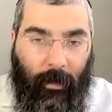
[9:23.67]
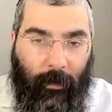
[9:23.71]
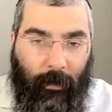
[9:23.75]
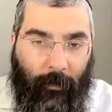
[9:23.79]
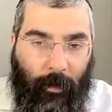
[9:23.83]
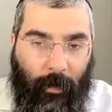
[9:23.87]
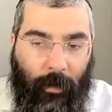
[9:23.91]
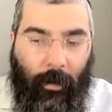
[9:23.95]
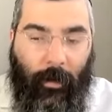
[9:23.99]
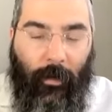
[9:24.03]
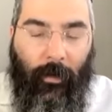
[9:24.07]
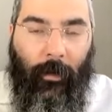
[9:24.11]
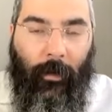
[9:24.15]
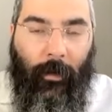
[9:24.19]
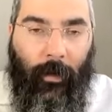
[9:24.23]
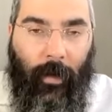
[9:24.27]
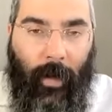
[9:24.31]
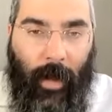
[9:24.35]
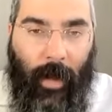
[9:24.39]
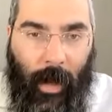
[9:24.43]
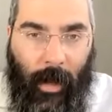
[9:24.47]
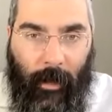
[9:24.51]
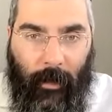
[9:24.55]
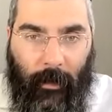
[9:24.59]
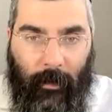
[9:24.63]
if you go a little
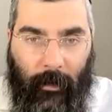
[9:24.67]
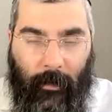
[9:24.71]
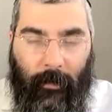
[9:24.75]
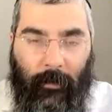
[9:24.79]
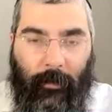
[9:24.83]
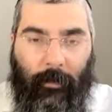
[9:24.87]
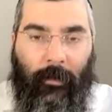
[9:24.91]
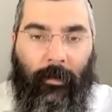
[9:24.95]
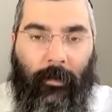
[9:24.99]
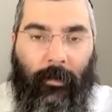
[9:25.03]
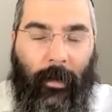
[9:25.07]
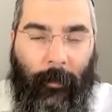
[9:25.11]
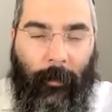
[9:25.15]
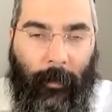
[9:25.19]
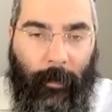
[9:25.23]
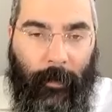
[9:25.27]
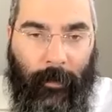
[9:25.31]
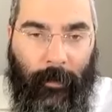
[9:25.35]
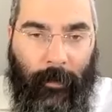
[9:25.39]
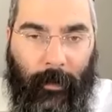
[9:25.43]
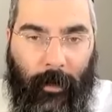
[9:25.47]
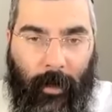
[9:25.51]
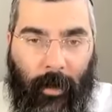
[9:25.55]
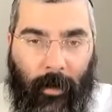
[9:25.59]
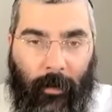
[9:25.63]
higher, a little
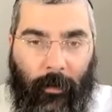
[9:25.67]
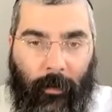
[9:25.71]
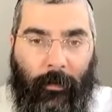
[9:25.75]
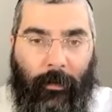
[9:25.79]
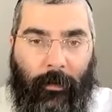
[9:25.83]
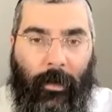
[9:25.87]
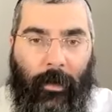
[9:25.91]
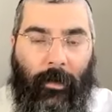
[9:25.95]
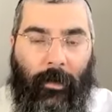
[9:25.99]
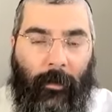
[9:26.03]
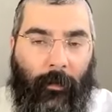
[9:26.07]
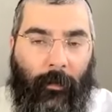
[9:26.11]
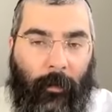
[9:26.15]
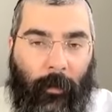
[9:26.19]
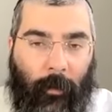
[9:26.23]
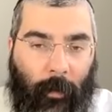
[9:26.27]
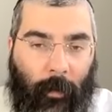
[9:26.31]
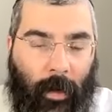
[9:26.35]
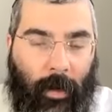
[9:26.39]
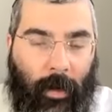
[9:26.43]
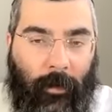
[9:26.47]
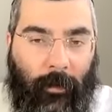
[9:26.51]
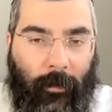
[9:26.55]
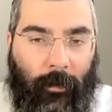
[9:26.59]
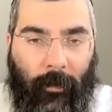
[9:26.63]
deeper, you recognize all
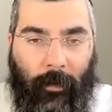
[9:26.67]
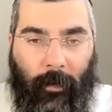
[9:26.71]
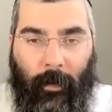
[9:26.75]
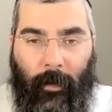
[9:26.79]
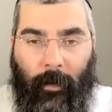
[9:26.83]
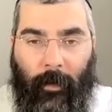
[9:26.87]
one.